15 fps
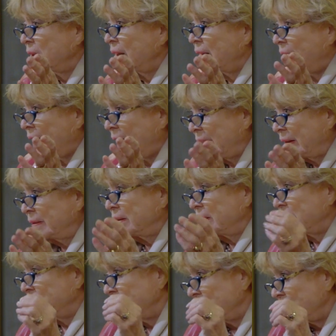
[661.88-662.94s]
and
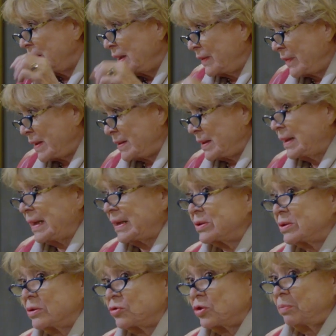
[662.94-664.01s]
the
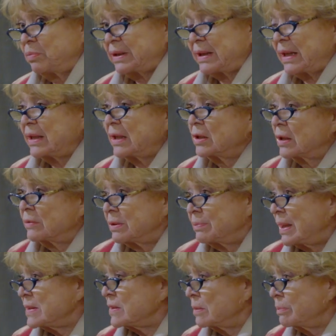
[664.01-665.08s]
investigation should be taken over
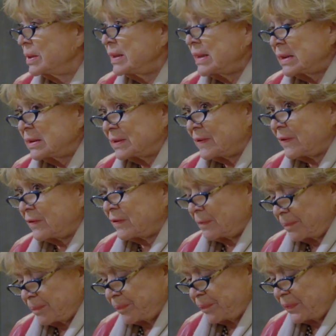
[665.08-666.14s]
by somebody else.
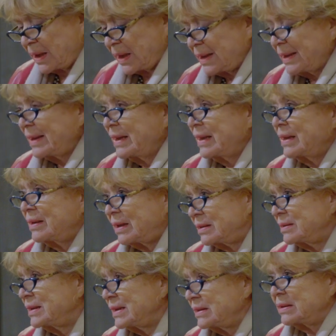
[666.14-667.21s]

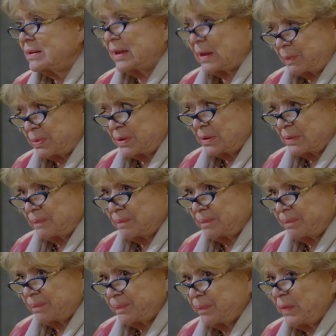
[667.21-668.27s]
That didn't happen.
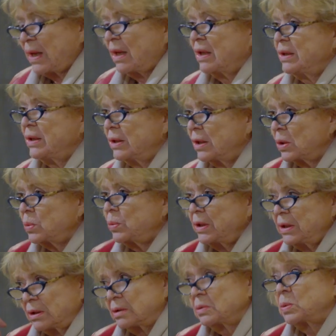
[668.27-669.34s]
Now we
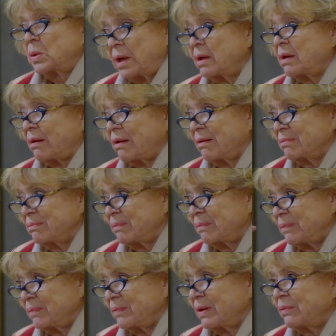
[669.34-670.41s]
know why.
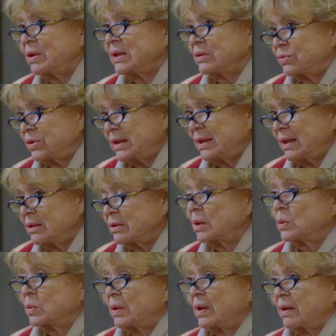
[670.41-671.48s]
We really know
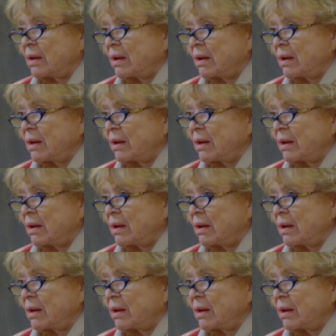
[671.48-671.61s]
why.